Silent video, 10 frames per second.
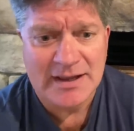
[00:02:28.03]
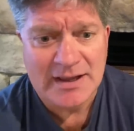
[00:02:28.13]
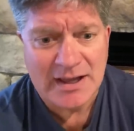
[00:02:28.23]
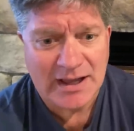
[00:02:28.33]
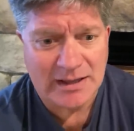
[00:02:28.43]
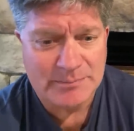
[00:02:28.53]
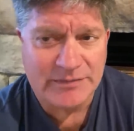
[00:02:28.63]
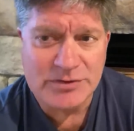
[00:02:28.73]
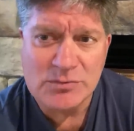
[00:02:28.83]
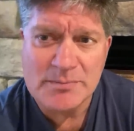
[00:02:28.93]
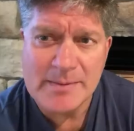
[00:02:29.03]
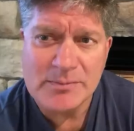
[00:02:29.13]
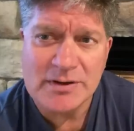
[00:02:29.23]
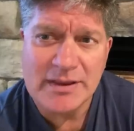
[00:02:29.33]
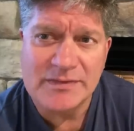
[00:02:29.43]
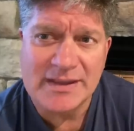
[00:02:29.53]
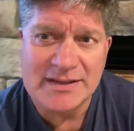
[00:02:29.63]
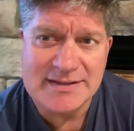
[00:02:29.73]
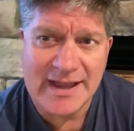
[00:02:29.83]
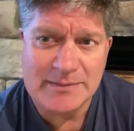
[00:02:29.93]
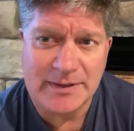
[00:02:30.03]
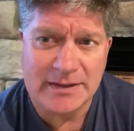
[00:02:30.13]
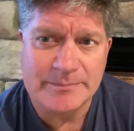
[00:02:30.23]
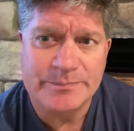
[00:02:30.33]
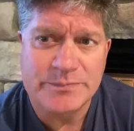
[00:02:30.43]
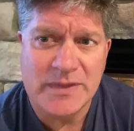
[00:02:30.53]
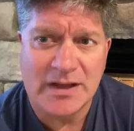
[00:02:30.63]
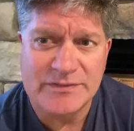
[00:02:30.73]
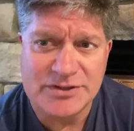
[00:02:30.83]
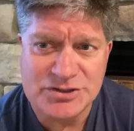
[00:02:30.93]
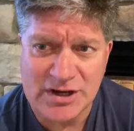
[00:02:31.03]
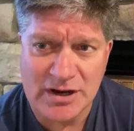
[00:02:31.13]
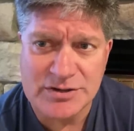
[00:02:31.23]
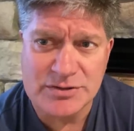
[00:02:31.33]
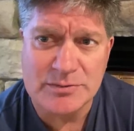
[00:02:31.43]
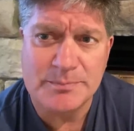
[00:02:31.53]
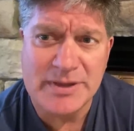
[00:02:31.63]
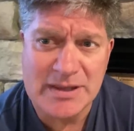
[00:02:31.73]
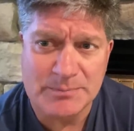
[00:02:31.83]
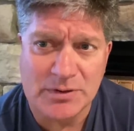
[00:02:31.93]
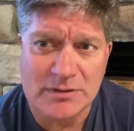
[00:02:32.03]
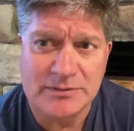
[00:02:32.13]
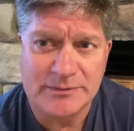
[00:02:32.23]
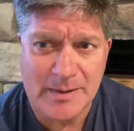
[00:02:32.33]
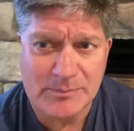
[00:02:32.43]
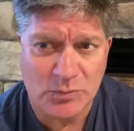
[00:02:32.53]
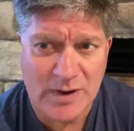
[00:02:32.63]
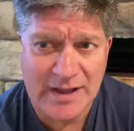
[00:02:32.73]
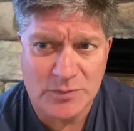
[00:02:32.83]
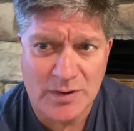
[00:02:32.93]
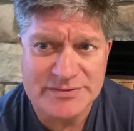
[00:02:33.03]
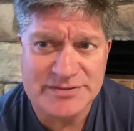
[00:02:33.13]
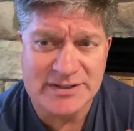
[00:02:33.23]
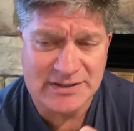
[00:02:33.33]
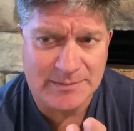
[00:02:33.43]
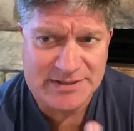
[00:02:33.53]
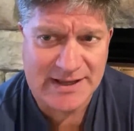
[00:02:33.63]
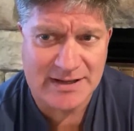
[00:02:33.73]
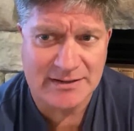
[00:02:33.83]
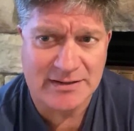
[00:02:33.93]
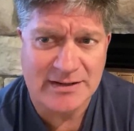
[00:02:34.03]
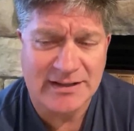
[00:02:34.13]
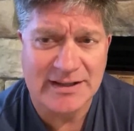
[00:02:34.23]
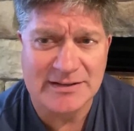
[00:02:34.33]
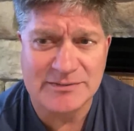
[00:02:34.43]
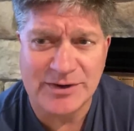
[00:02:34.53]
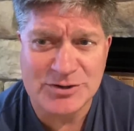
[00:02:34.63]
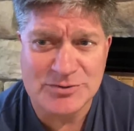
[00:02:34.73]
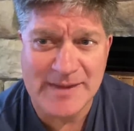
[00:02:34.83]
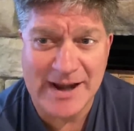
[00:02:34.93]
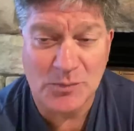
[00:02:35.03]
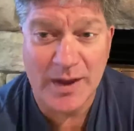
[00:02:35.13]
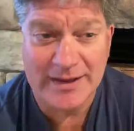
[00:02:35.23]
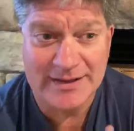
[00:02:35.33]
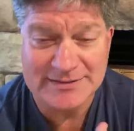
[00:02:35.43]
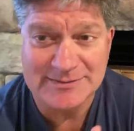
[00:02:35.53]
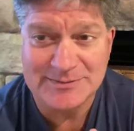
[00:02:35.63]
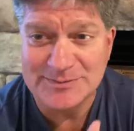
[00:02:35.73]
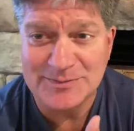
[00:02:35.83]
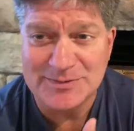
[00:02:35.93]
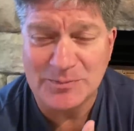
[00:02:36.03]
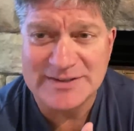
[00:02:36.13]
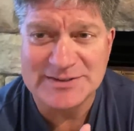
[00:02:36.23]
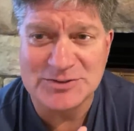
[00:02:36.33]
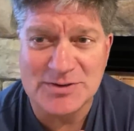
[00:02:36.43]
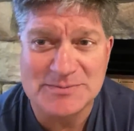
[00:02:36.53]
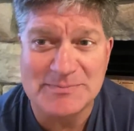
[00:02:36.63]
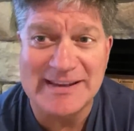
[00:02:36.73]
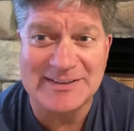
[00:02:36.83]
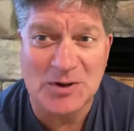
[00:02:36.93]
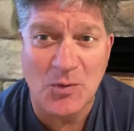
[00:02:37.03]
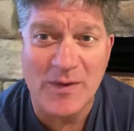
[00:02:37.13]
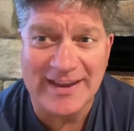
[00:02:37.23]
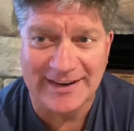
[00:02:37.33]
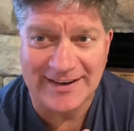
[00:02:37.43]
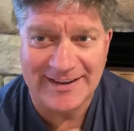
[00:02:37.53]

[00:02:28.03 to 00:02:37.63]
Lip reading: But if you remember in the indictment of the GRU people, remember Rod Rosenstein comes out in a very dramatic way as President Trump's meeting the Queen,